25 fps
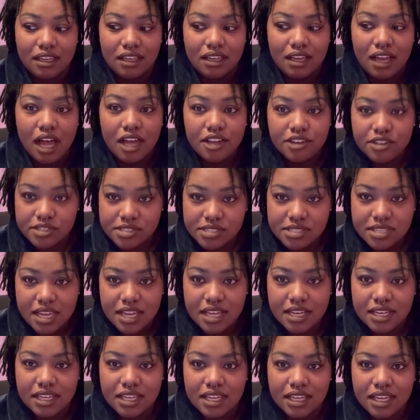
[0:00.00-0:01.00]

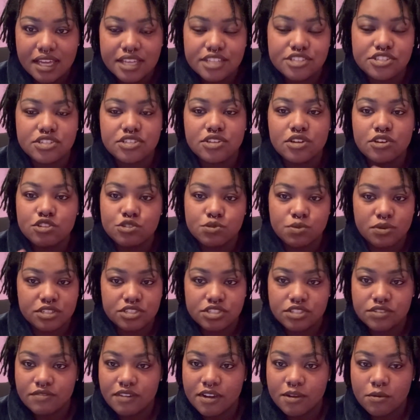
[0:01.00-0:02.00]
understanding, and she knows where
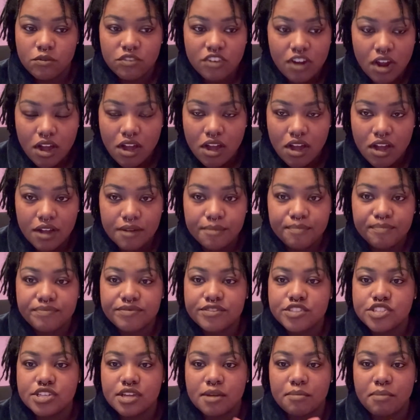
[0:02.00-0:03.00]
she went wrong,
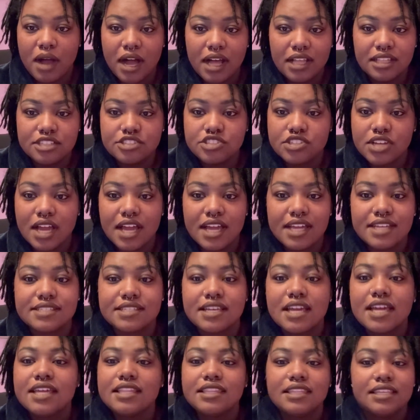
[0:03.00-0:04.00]
she apologized,
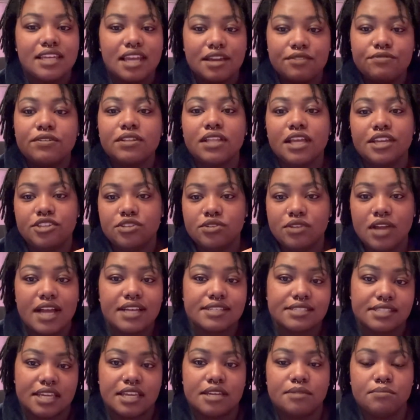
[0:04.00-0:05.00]
then I feel like you
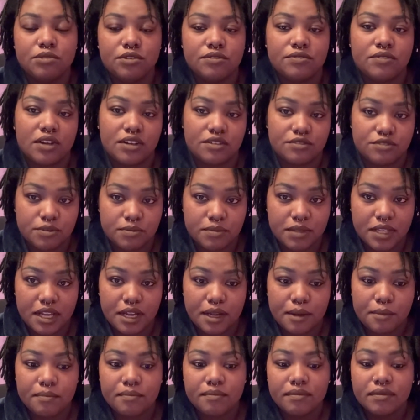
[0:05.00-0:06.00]
guys can move on from
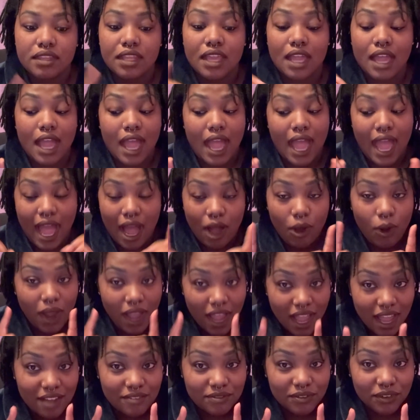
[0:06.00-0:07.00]
there.
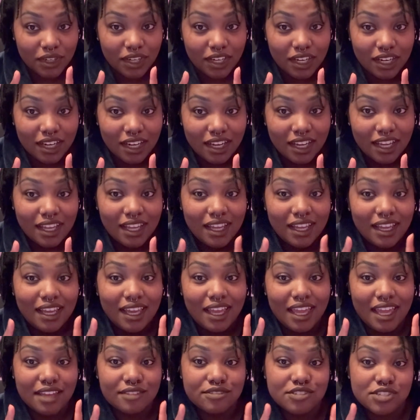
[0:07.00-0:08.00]
However,
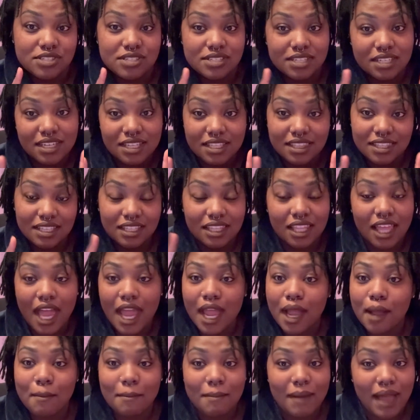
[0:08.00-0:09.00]
if she's anything
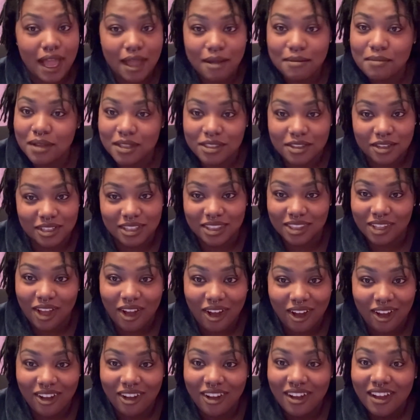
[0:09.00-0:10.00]
like my
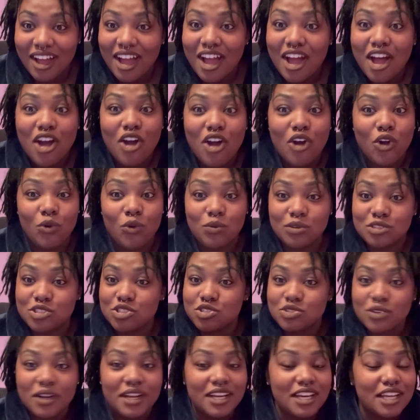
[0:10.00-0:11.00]
mother-in-law, who will
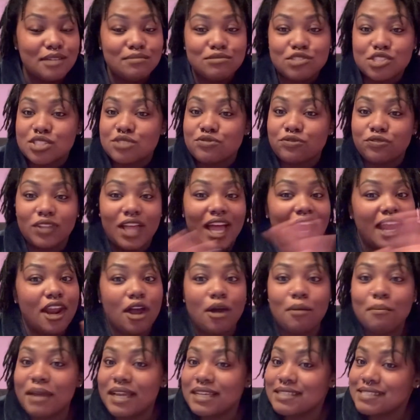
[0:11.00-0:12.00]
straight up just flat
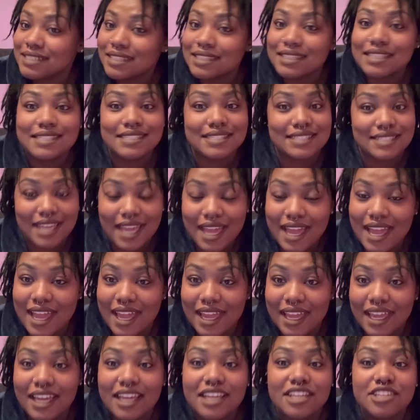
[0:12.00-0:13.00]
out basically
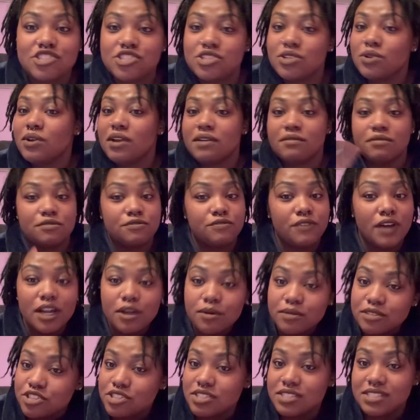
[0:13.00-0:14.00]
say she don't give a fuck
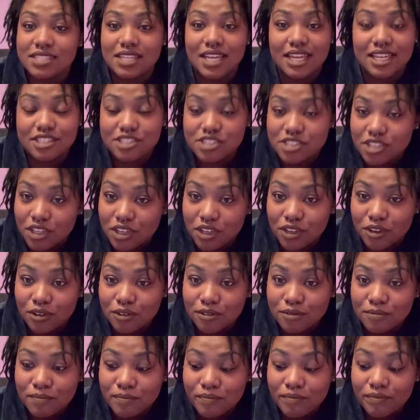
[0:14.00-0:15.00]
what she said to
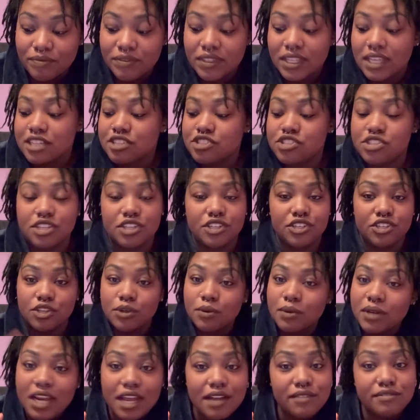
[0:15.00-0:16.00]
you, she can do
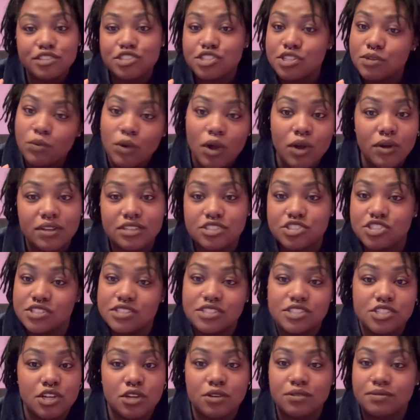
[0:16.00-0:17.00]
whatever she wants because
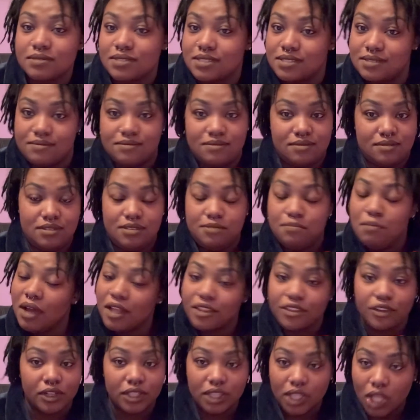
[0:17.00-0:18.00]
she's your
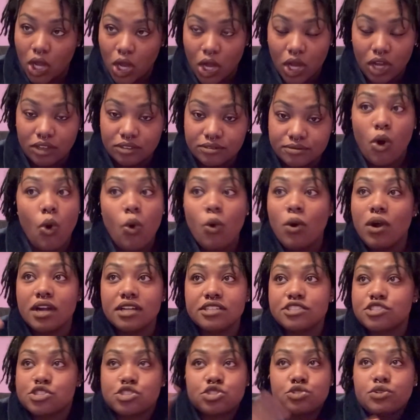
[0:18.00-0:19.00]
mother-in-law, or
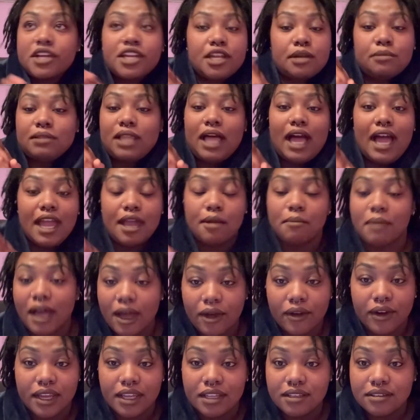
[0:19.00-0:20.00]
just straight up lie
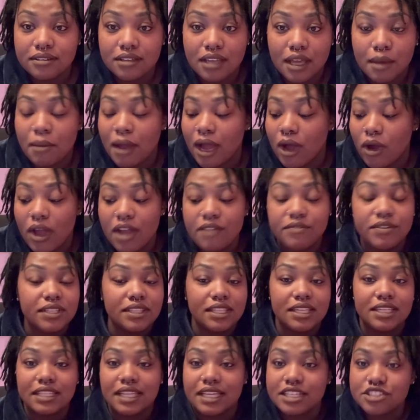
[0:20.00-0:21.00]
about it, about
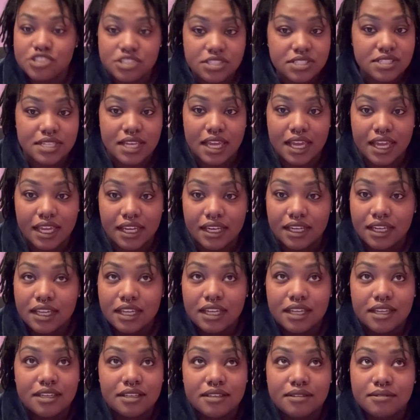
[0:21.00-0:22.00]
everything that she said,
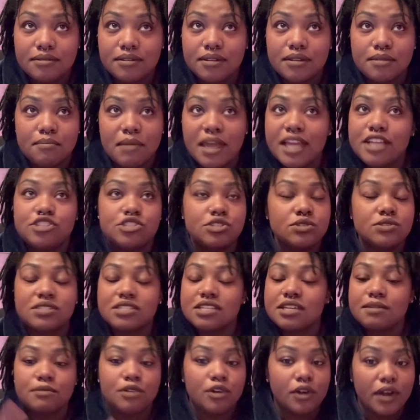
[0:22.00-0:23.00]
makes you
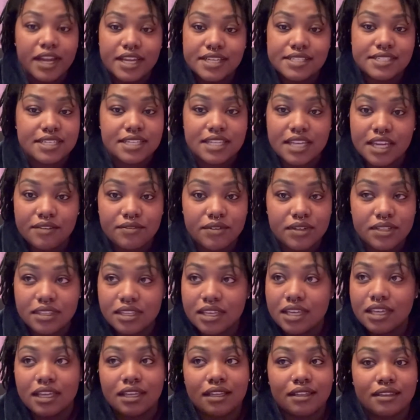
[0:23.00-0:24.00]
seem crazy and
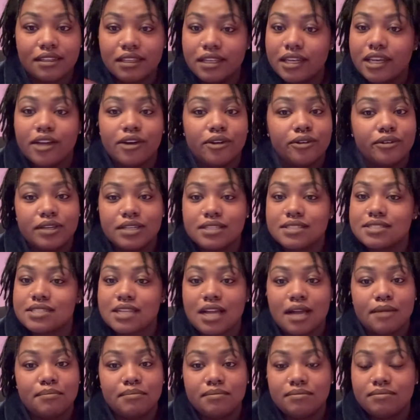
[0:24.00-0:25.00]
everything, then no, it's
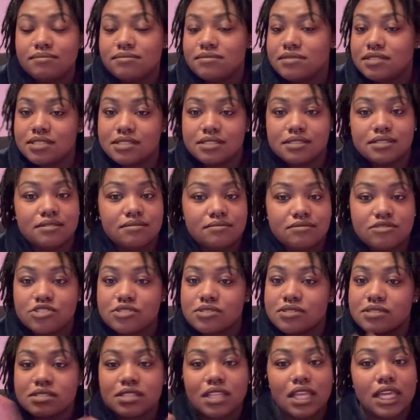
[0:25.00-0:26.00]
time to
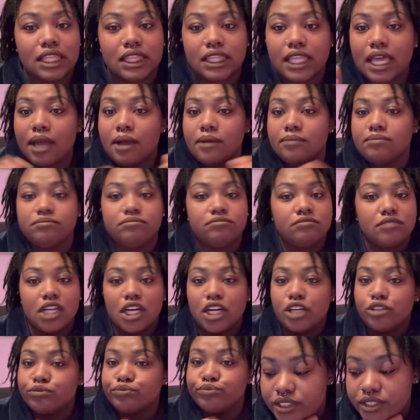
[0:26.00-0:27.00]
just let that
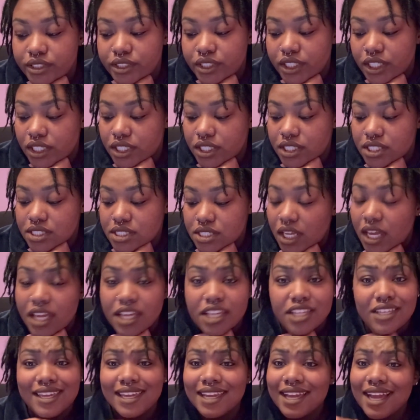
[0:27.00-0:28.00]
go. Because
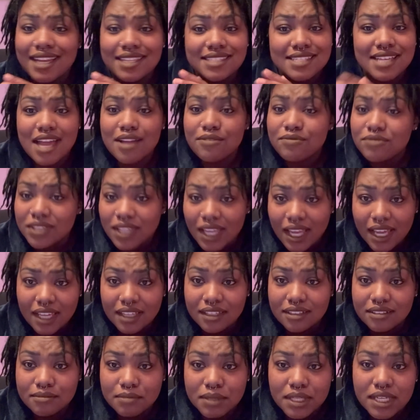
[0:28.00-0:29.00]
you ain't got time for
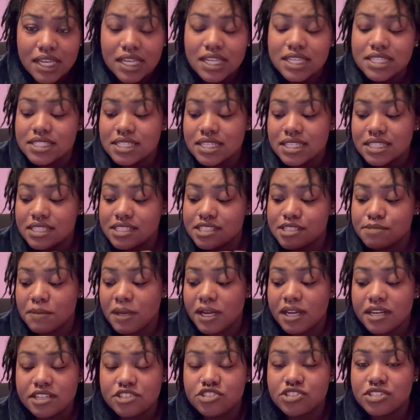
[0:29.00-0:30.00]
that. Because in this
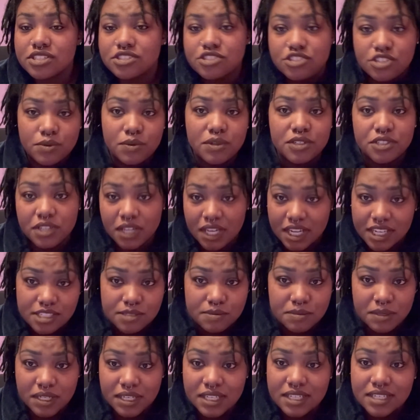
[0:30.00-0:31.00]
marriage, it's you and your
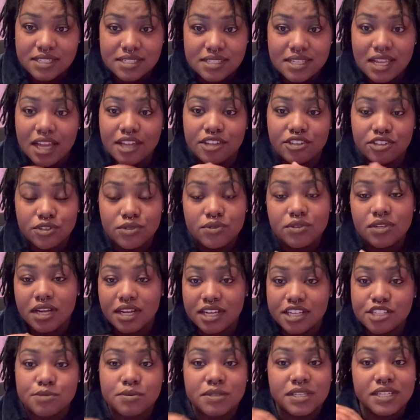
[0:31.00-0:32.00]
husband. It is not you, your
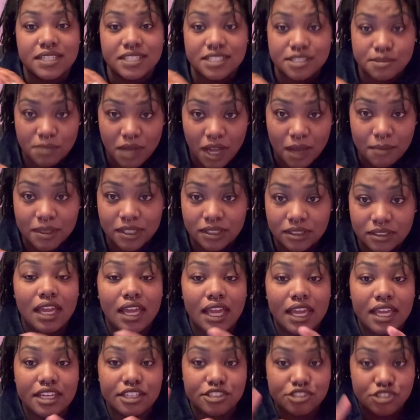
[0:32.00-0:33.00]
husband, and his mama.
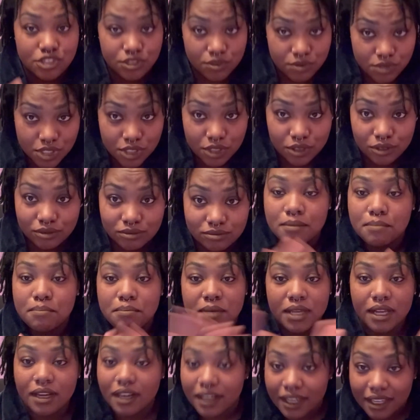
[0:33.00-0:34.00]
It is you two,
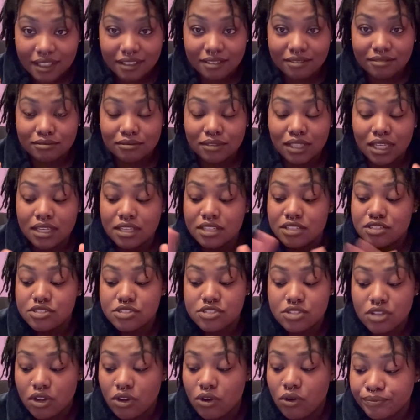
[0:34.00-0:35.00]
period.
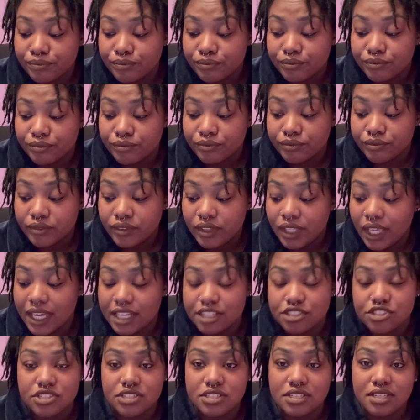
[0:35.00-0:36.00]
So yeah,
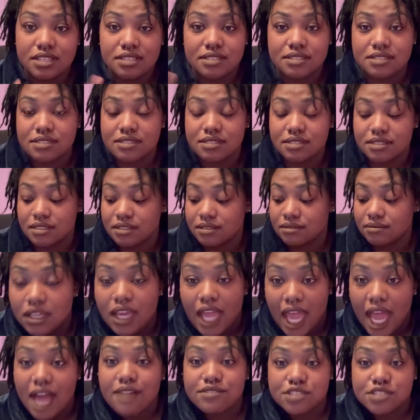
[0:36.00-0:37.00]
she needs to
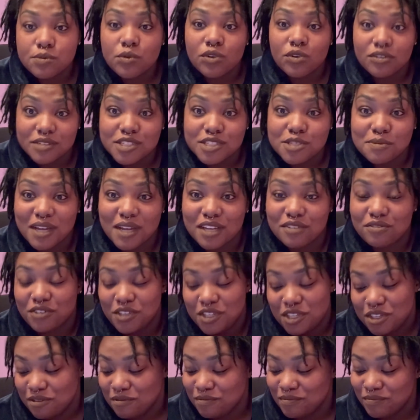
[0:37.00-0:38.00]
have some more respect for
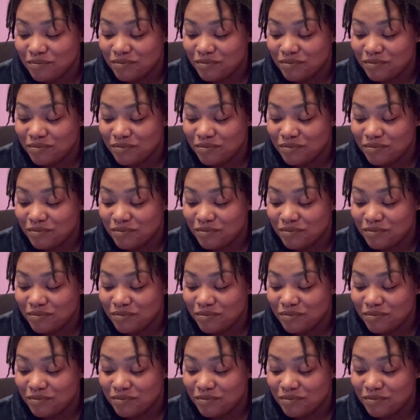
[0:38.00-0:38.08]
you.